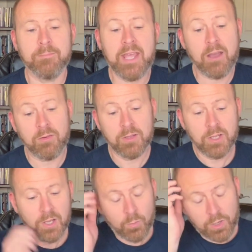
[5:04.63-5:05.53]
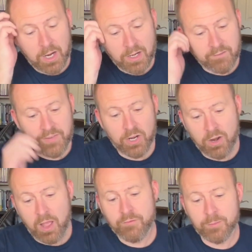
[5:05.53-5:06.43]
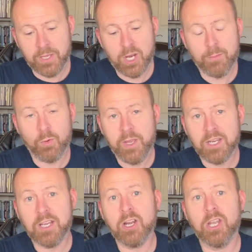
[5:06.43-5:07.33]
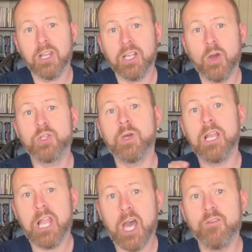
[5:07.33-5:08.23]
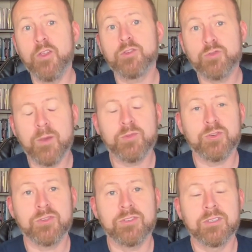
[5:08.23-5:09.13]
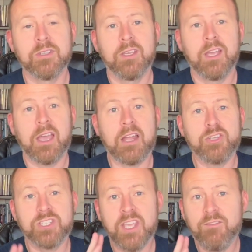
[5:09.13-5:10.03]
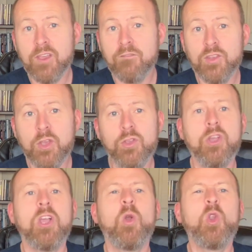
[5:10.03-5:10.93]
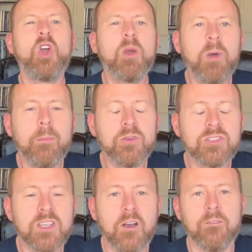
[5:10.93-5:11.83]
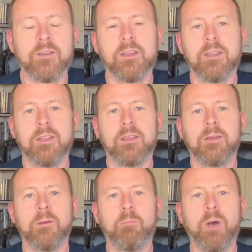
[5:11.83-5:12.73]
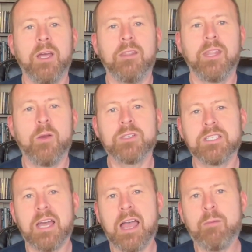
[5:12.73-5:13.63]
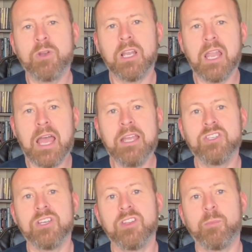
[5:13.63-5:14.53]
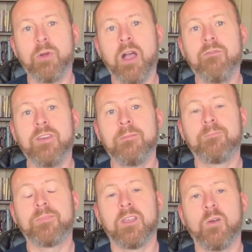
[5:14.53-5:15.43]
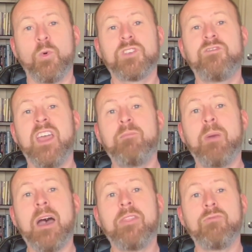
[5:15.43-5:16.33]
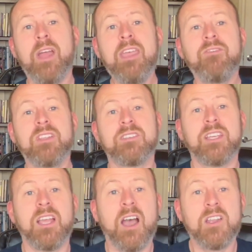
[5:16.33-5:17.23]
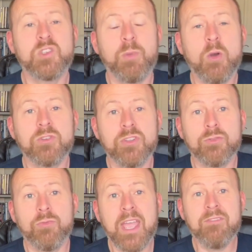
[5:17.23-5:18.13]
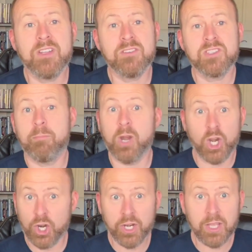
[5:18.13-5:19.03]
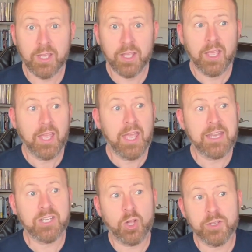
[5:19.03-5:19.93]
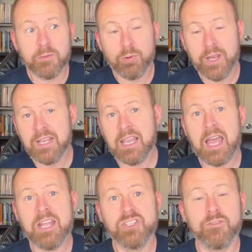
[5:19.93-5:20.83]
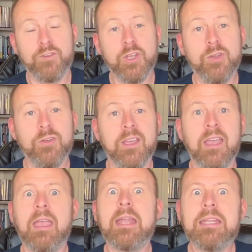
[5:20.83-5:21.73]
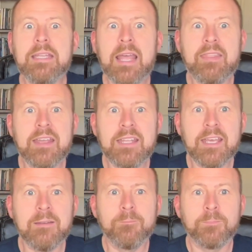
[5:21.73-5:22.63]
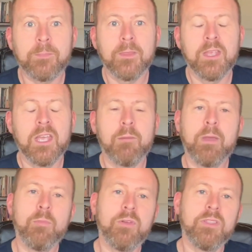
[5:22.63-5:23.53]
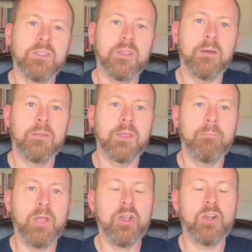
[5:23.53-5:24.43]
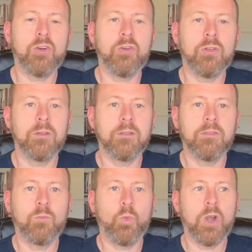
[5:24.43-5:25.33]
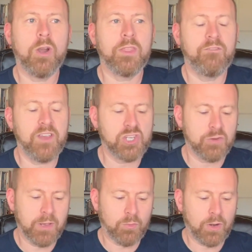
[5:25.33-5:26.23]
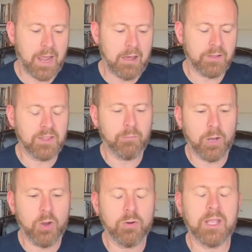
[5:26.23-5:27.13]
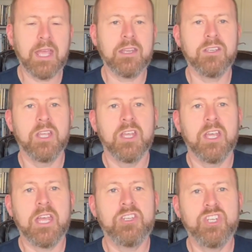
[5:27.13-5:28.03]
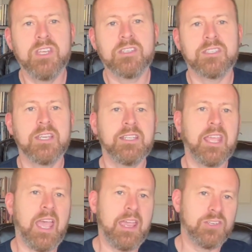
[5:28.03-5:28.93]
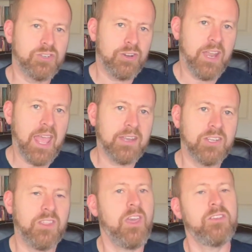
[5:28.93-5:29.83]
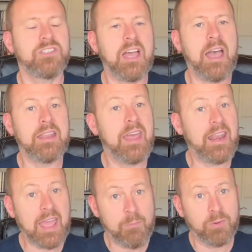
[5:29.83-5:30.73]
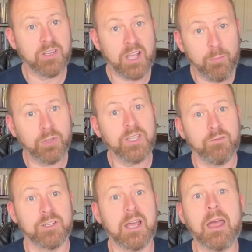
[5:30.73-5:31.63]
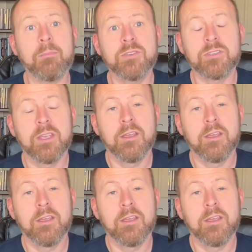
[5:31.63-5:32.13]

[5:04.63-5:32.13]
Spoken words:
Now, We're not going to veer off from here, but we could go to a lot of other scriptures. I'll just give you a few. You can go look them up yourself. But there was a time when Elijah, the prophet, was fed by the ravens, and God spoke to the ravens, a bird, and told them to bring Elijah food, and they did. Remember the miracle where the fishermen were out in the boat, and Jesus said, cast your net to the other side. That happened a couple different times.